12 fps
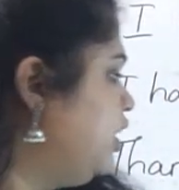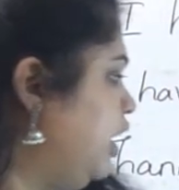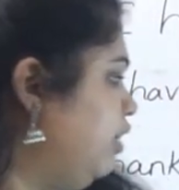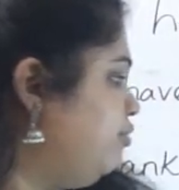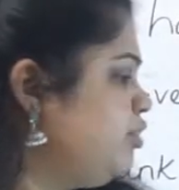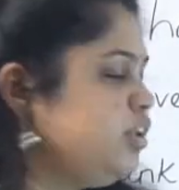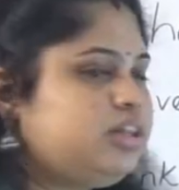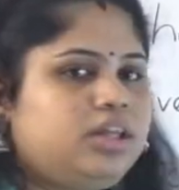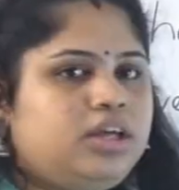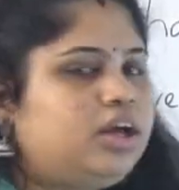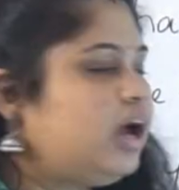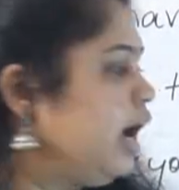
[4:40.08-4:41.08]

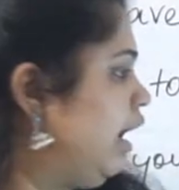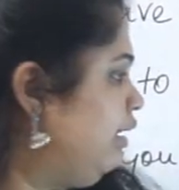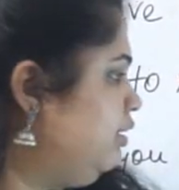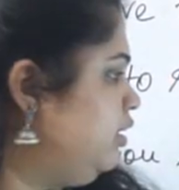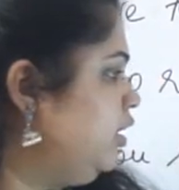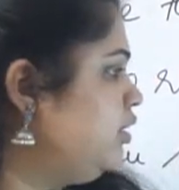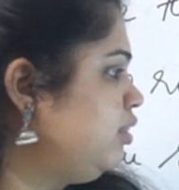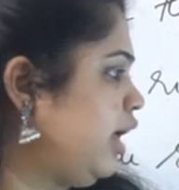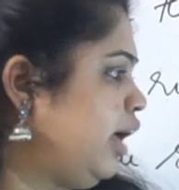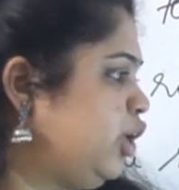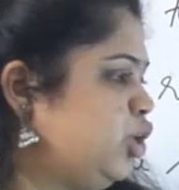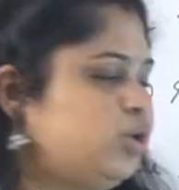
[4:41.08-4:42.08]
everything I need,
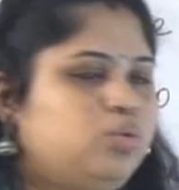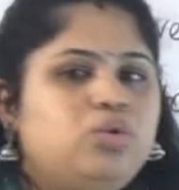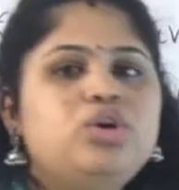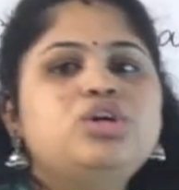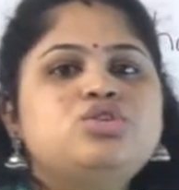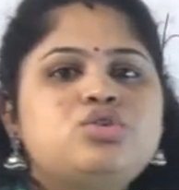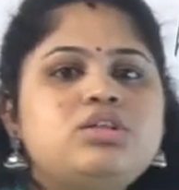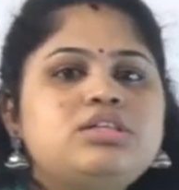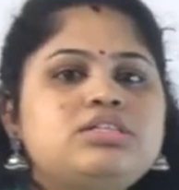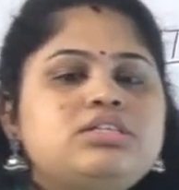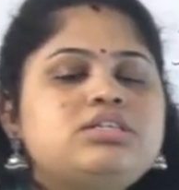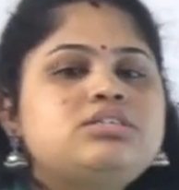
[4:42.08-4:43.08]
thank you. So
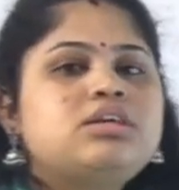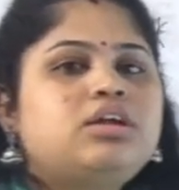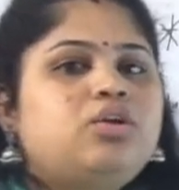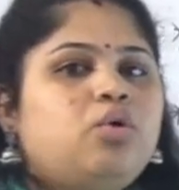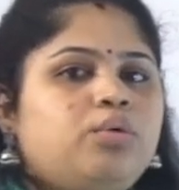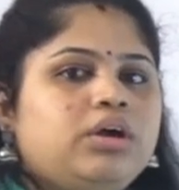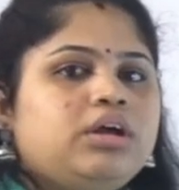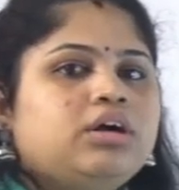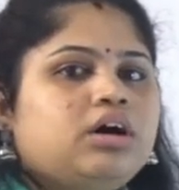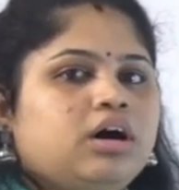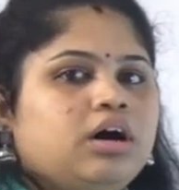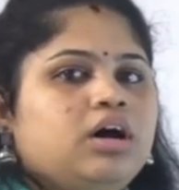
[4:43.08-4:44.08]
this is
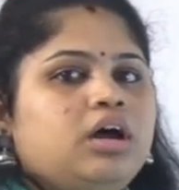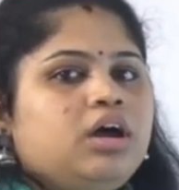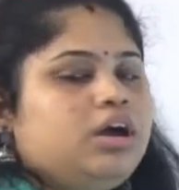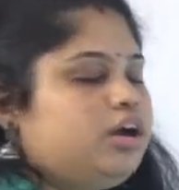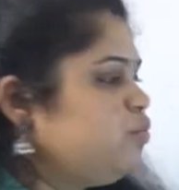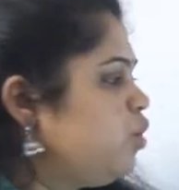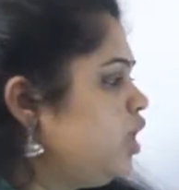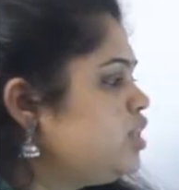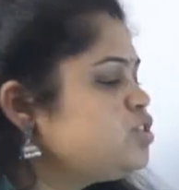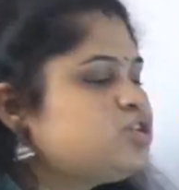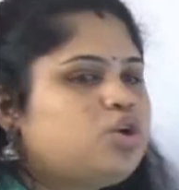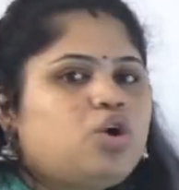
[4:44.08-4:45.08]

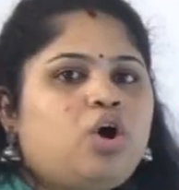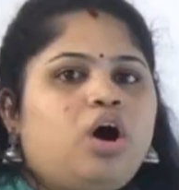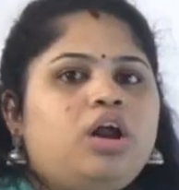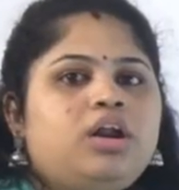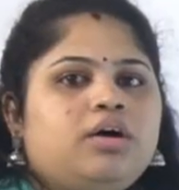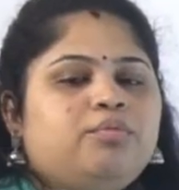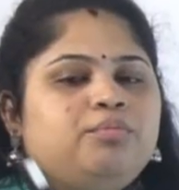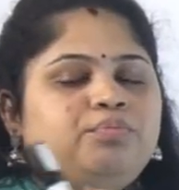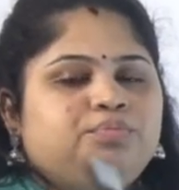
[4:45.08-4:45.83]
once you are